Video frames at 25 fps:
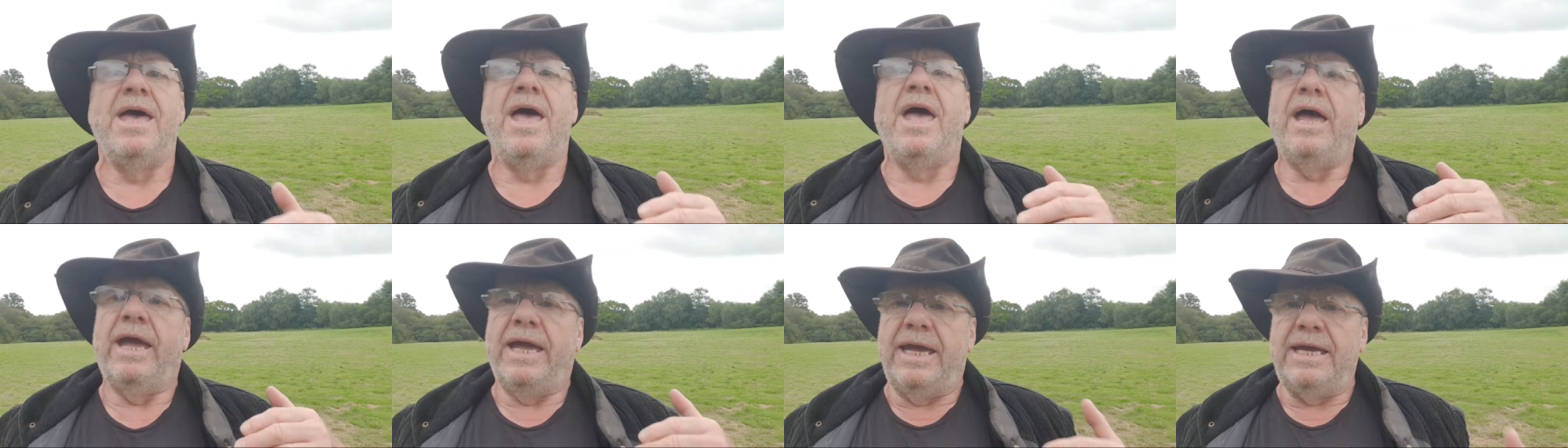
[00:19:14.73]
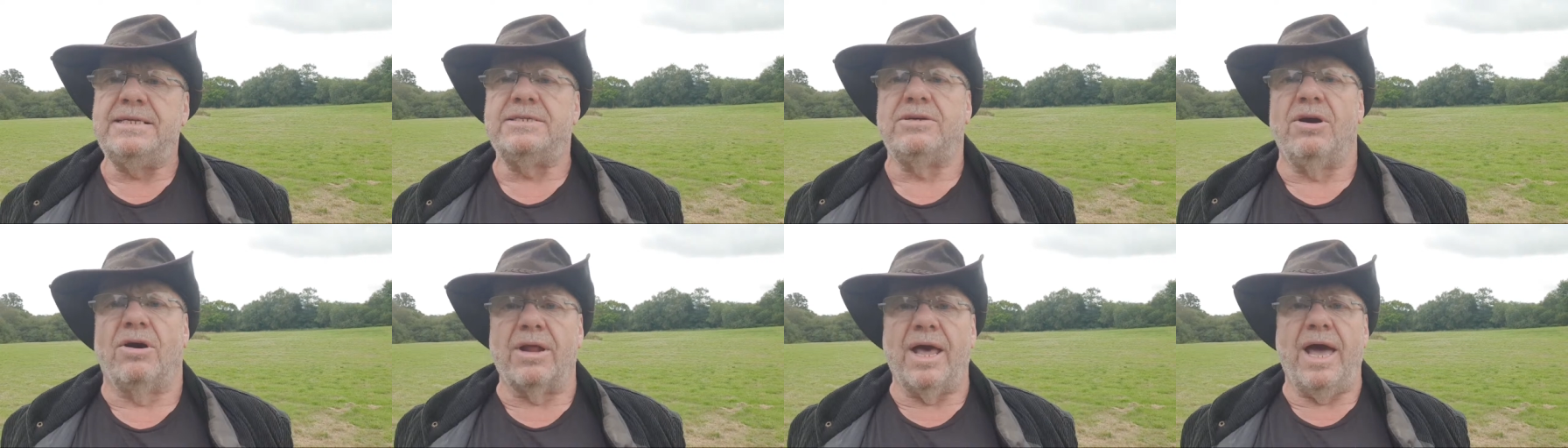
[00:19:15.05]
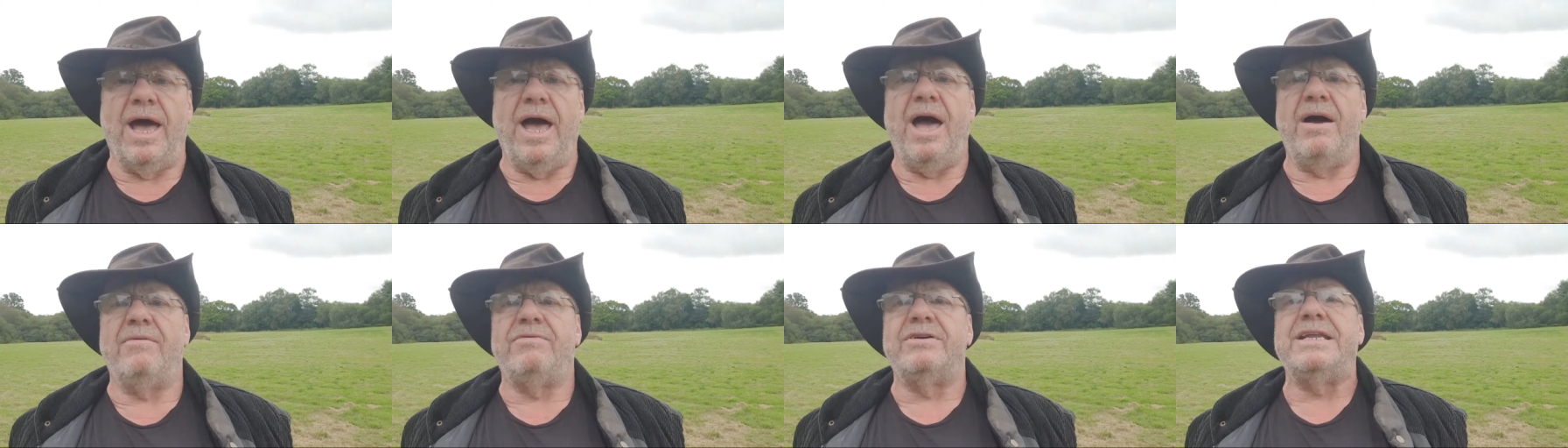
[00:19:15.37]
he's got to
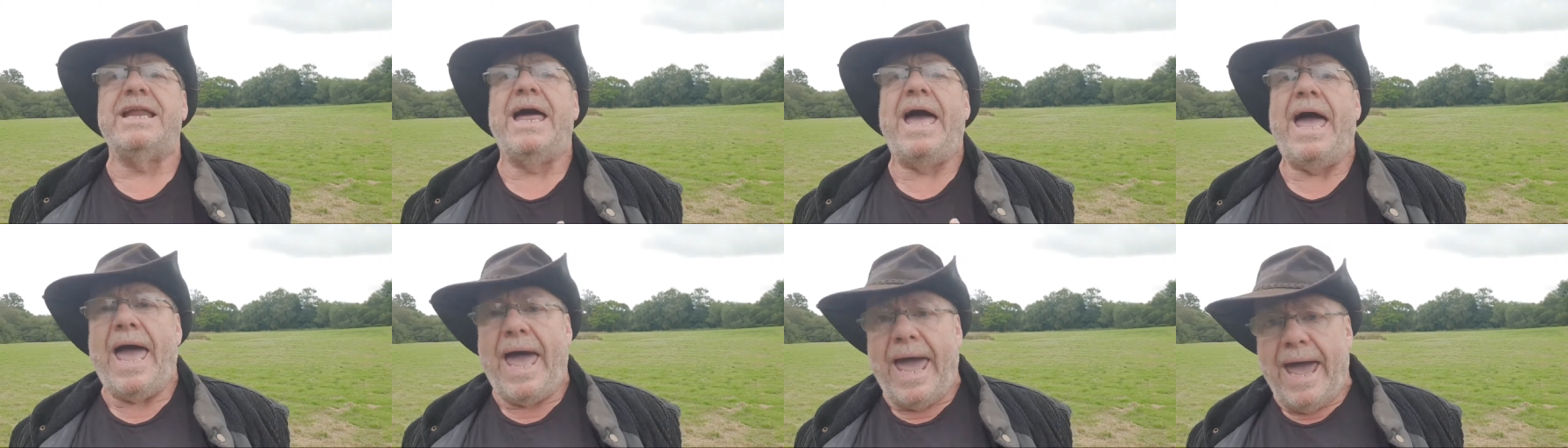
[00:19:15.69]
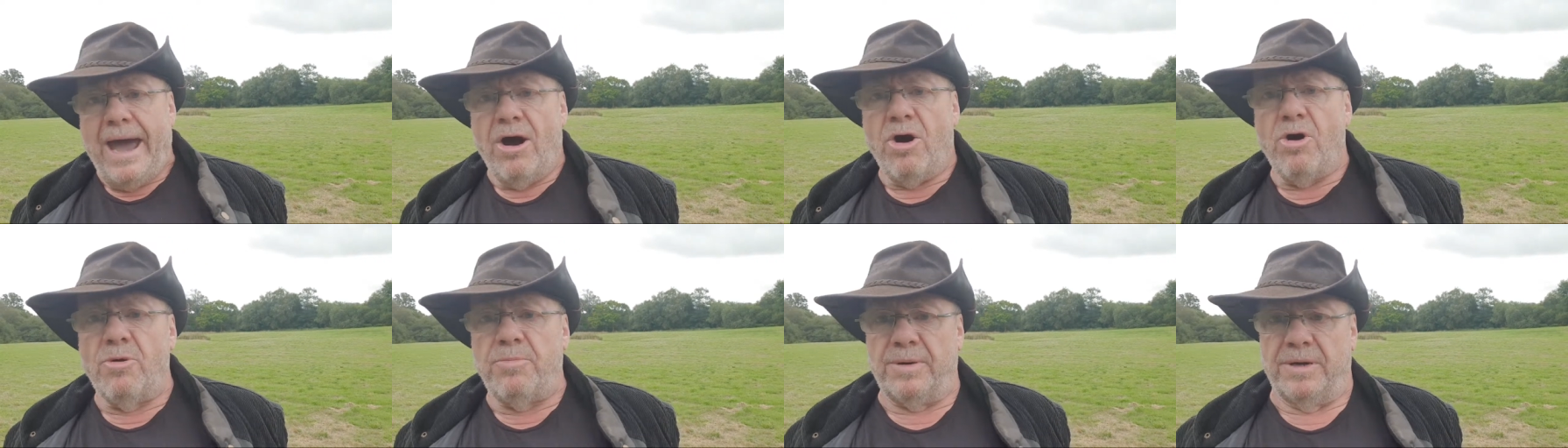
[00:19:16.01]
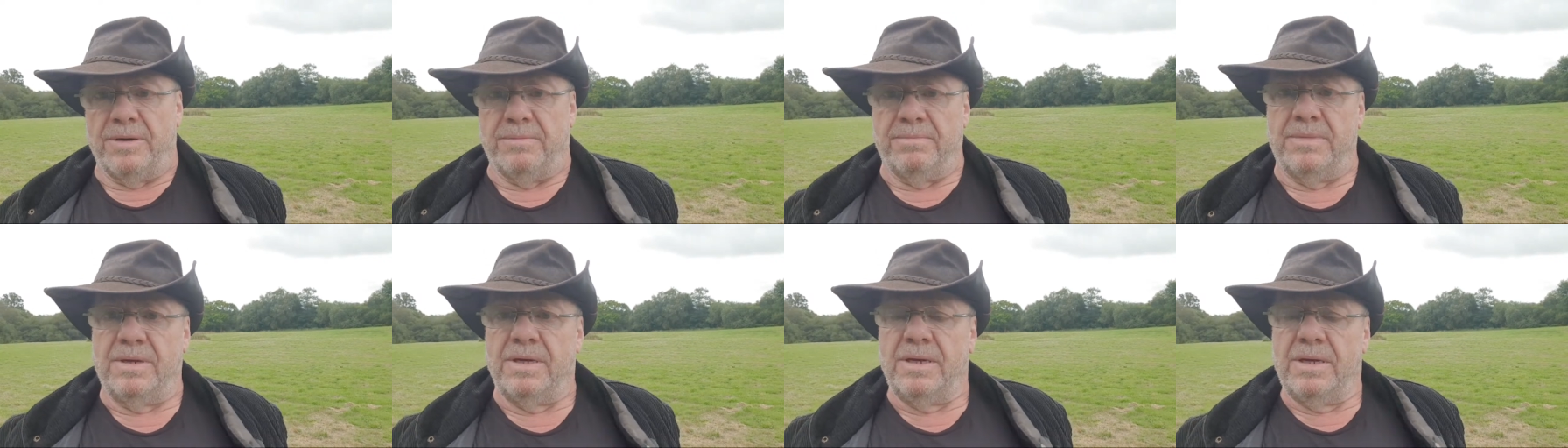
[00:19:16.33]
have an
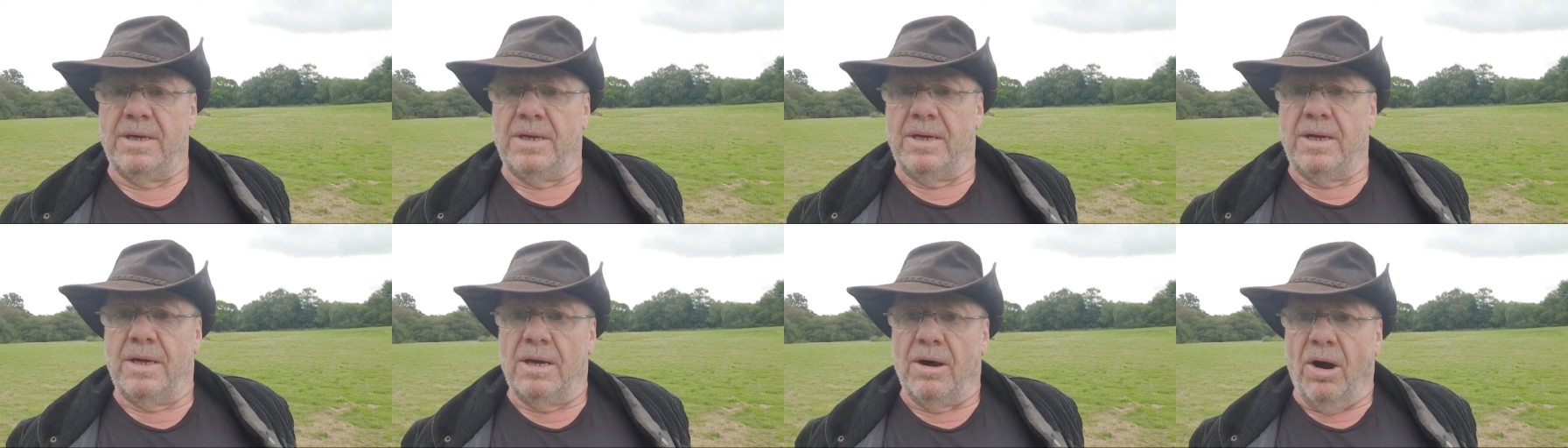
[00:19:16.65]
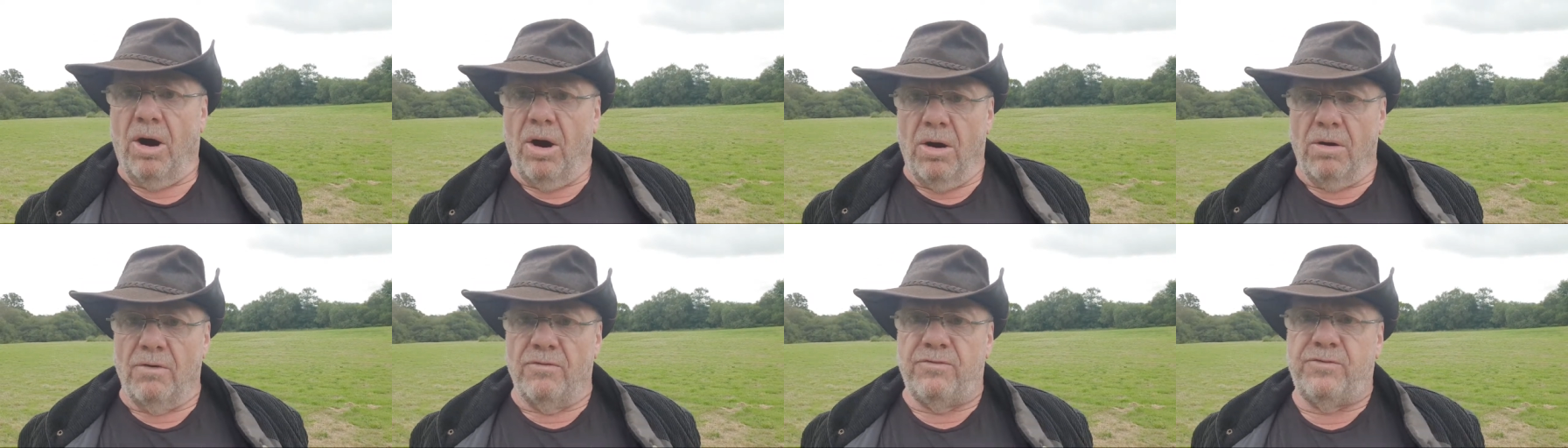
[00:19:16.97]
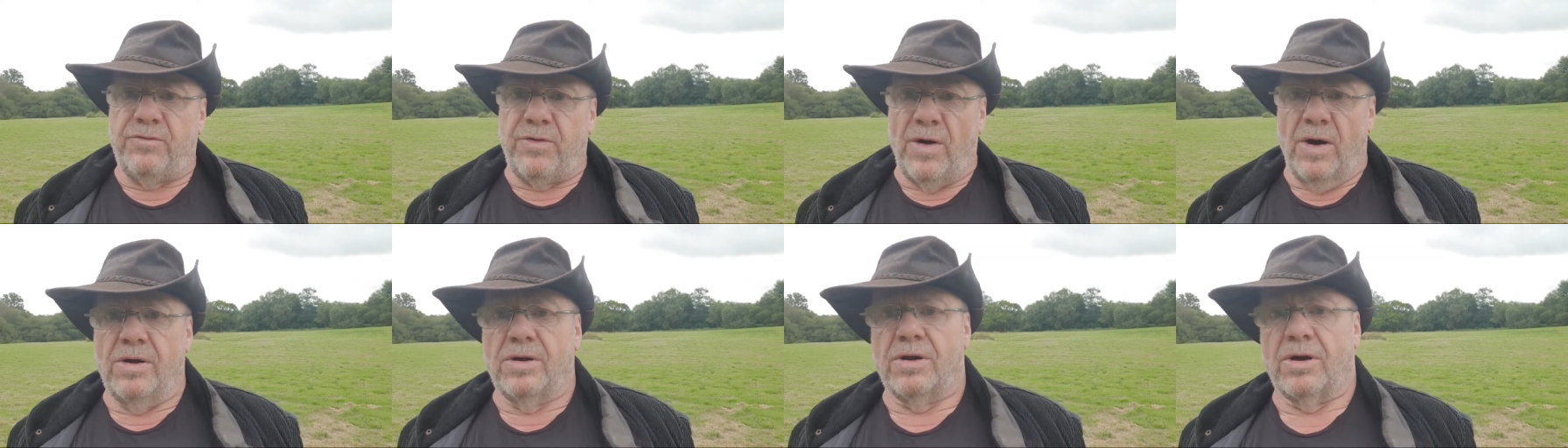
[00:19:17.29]
album of
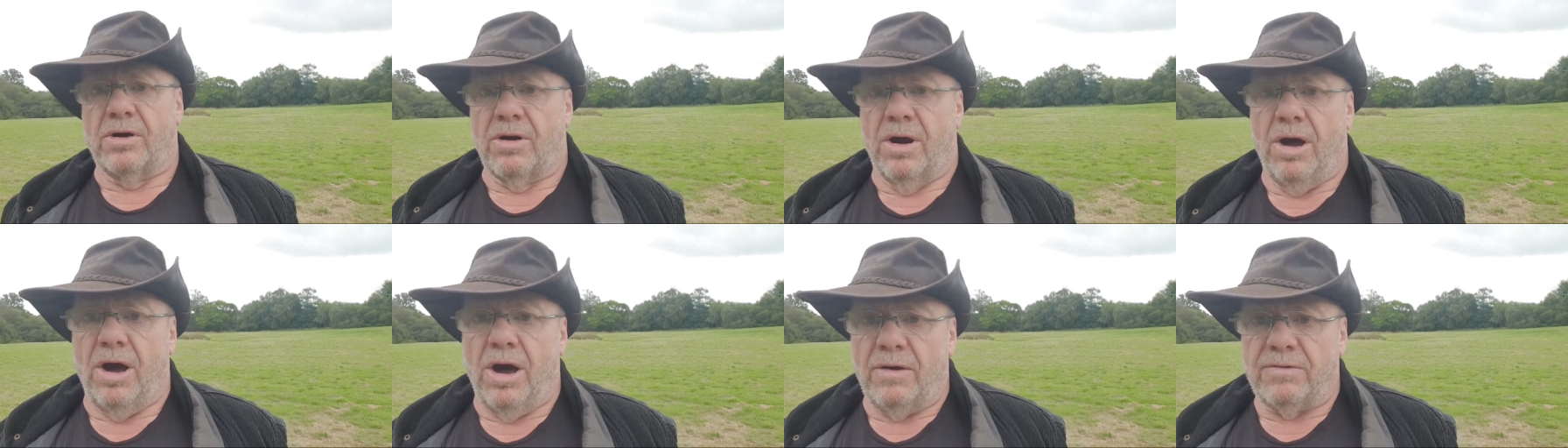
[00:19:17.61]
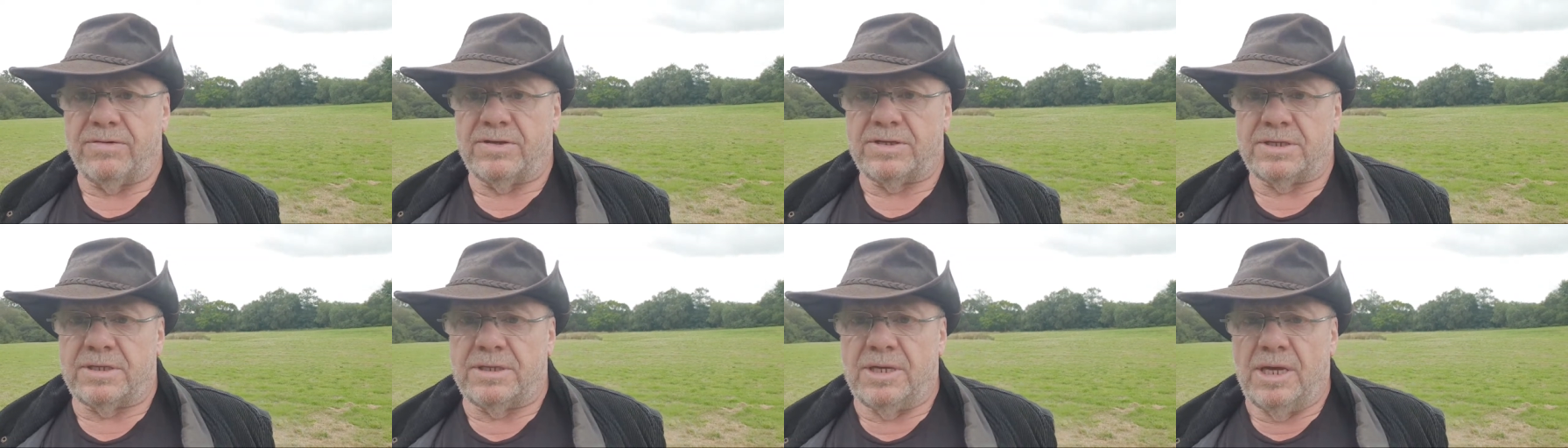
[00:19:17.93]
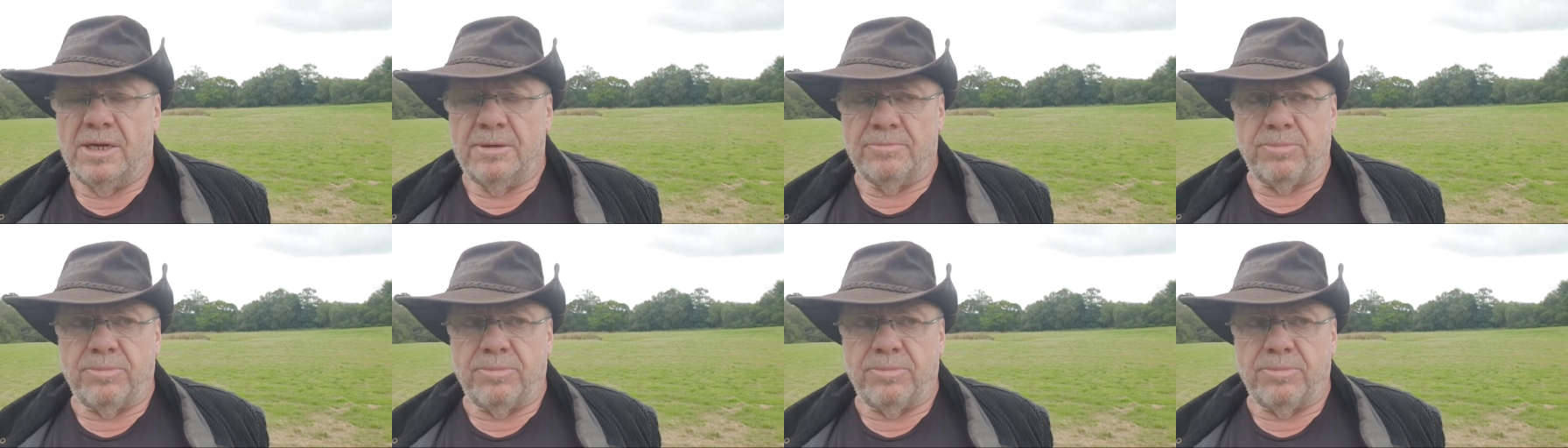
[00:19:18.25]
photographs,